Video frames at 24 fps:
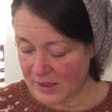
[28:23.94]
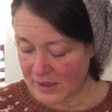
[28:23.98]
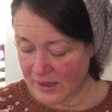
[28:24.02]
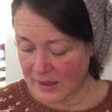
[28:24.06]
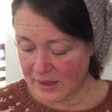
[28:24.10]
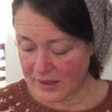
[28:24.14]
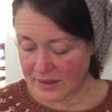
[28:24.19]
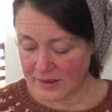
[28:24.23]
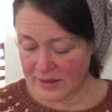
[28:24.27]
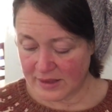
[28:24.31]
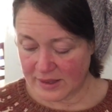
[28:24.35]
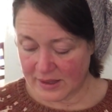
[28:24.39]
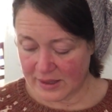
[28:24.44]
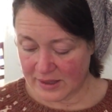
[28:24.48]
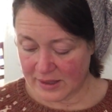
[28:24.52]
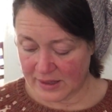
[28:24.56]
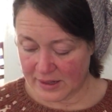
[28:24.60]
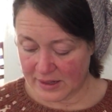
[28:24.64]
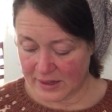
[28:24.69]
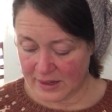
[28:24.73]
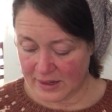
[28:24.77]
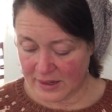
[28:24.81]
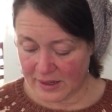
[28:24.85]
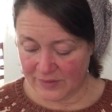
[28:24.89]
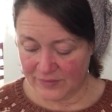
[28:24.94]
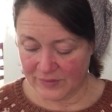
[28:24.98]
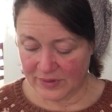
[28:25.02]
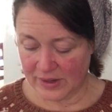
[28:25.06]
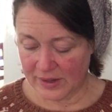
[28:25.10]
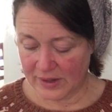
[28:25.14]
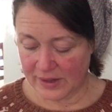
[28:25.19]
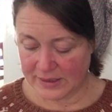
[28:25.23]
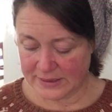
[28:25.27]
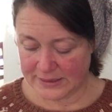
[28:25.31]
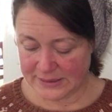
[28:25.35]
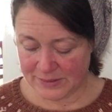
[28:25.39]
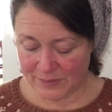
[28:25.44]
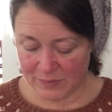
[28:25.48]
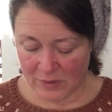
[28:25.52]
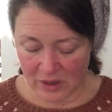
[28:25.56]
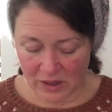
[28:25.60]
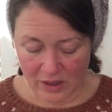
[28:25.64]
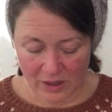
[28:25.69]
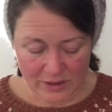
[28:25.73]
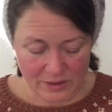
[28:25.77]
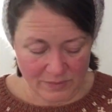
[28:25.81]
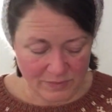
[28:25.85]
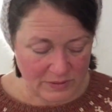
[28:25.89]
and then I've got some
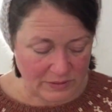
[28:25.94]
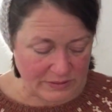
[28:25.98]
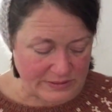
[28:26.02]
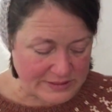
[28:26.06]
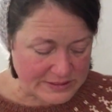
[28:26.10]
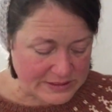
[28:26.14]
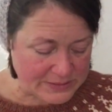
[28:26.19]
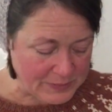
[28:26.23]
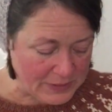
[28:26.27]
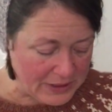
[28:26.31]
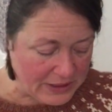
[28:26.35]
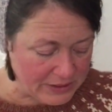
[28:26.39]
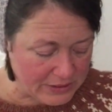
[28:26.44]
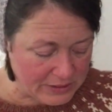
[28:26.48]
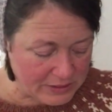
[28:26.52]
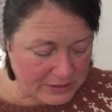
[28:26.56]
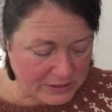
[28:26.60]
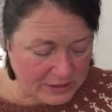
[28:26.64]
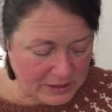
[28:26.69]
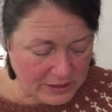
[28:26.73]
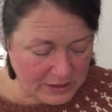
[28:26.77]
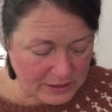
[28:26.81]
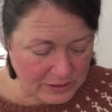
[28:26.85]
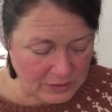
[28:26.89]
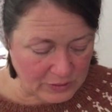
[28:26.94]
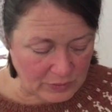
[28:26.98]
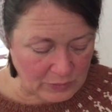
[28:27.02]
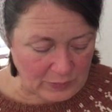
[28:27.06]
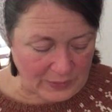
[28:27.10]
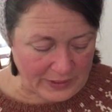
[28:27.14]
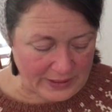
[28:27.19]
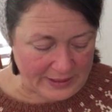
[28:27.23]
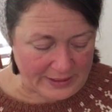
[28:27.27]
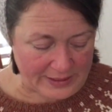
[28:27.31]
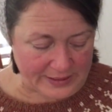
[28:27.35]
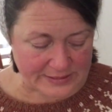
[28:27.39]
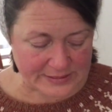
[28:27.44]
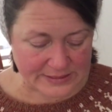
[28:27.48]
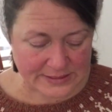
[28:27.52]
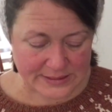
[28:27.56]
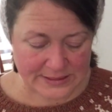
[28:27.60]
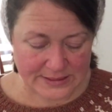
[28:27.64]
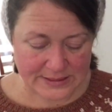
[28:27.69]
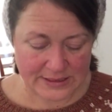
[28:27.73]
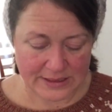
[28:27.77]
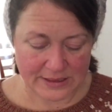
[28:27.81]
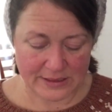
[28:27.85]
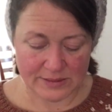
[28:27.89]
autumn inspired
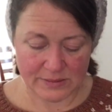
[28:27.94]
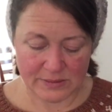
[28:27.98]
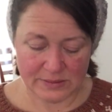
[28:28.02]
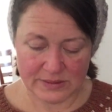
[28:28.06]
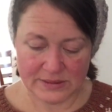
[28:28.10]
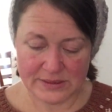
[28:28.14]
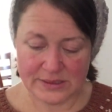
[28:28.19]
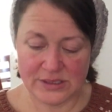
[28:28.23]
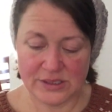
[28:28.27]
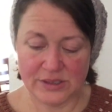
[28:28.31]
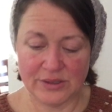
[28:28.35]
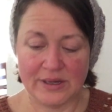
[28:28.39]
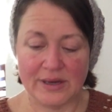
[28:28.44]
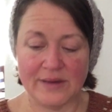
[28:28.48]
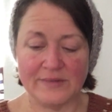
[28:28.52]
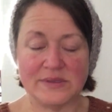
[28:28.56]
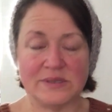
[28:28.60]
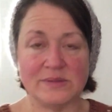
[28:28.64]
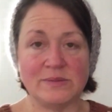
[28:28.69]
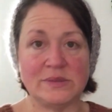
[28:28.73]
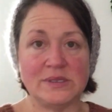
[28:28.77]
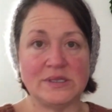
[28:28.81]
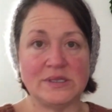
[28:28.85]
colorways that still have some